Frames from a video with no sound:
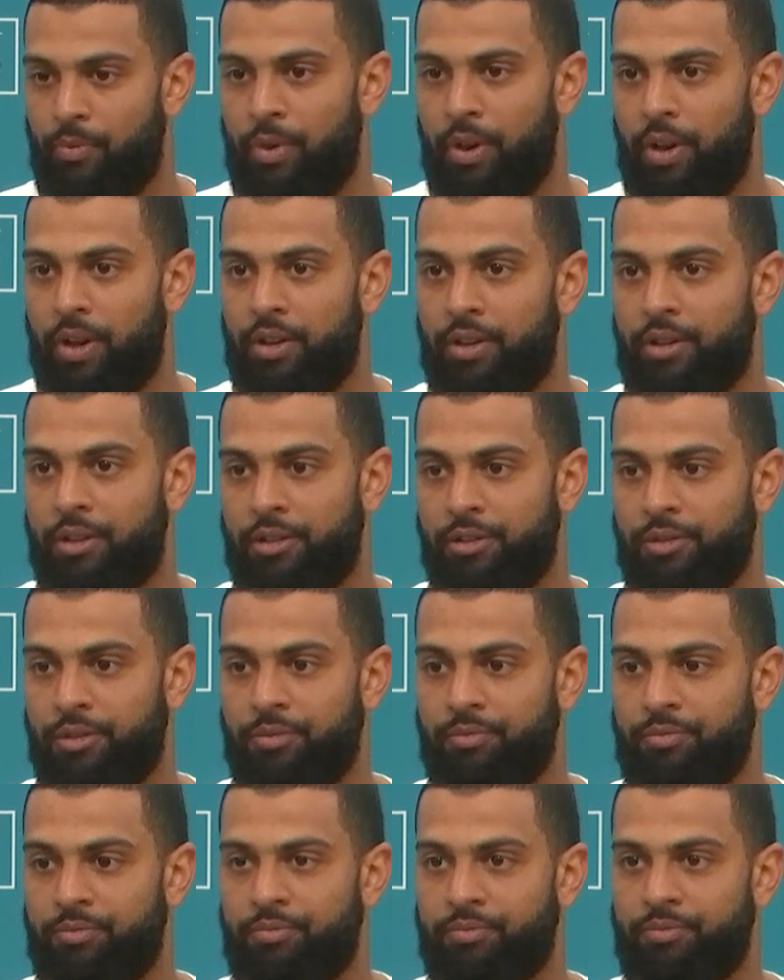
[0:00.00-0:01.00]

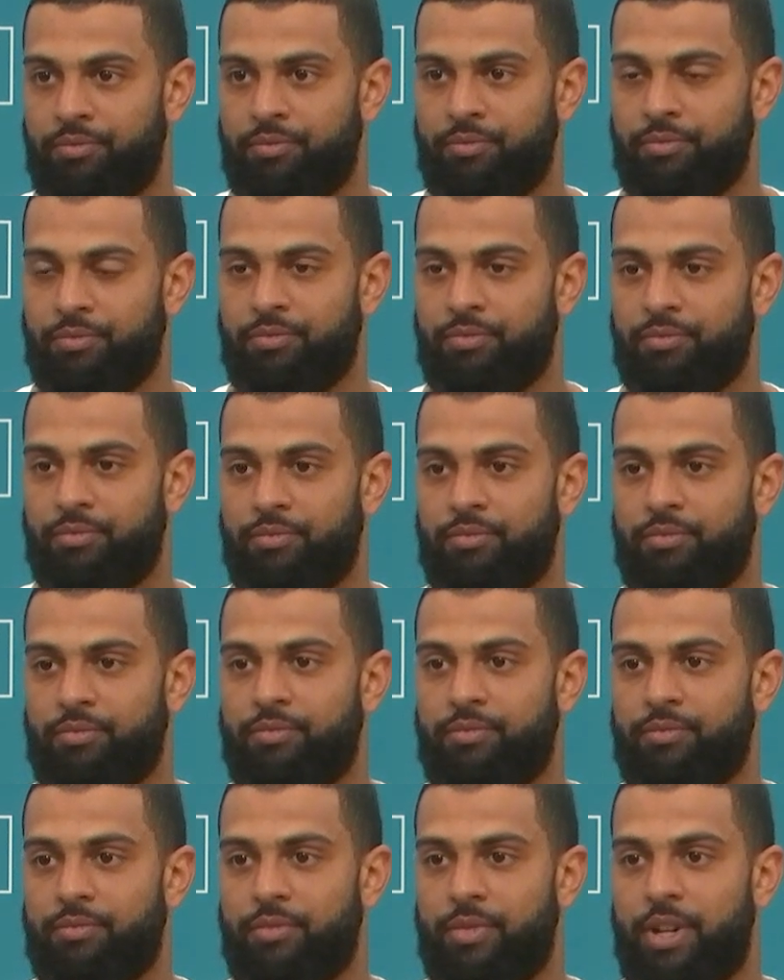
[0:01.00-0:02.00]

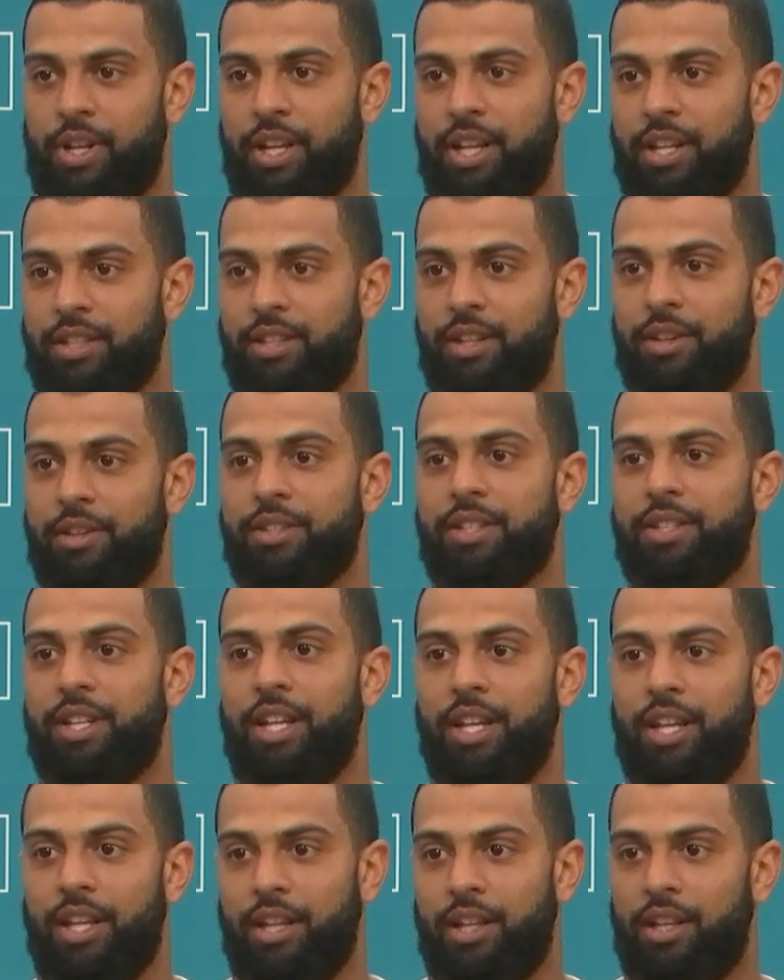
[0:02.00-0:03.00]
I guess I would
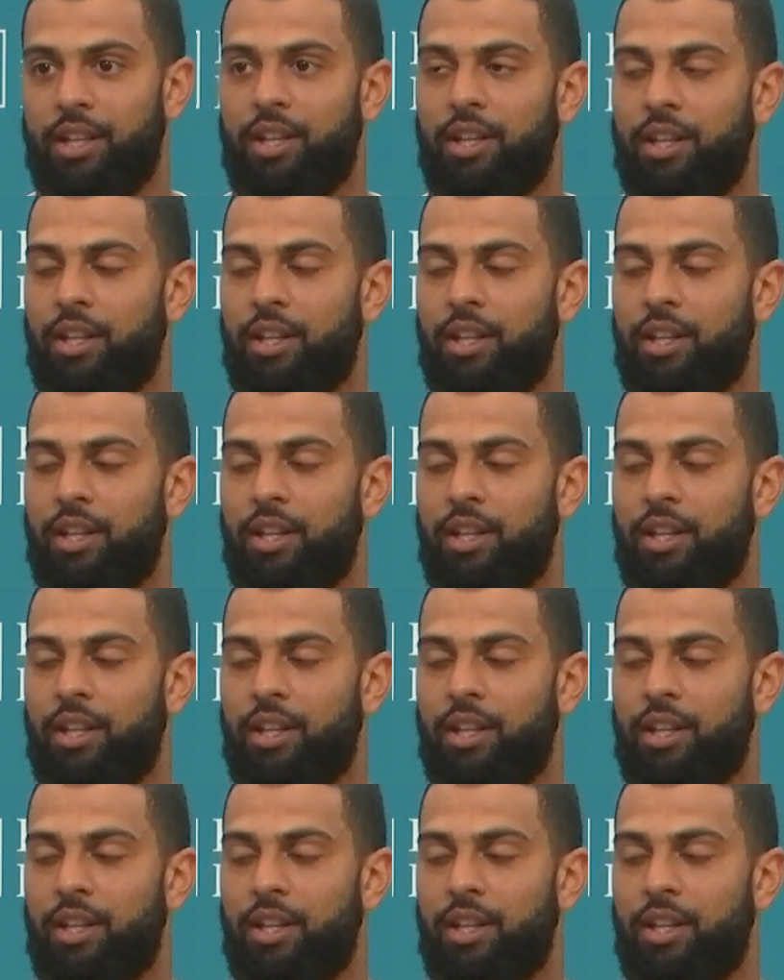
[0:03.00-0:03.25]
say,